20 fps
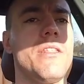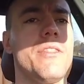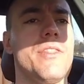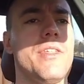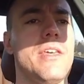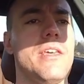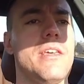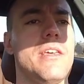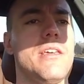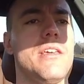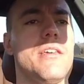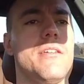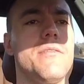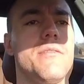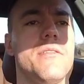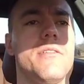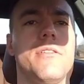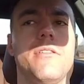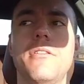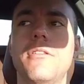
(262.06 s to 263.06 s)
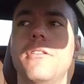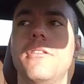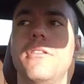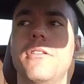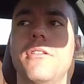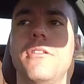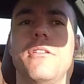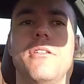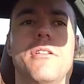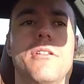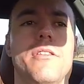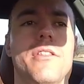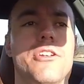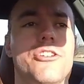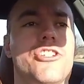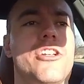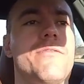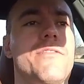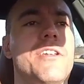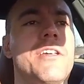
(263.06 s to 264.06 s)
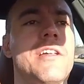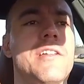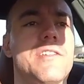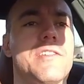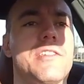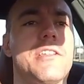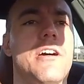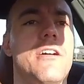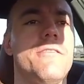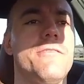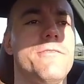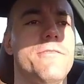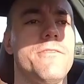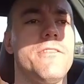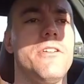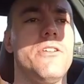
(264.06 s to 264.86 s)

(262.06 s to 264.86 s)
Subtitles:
The shifting itself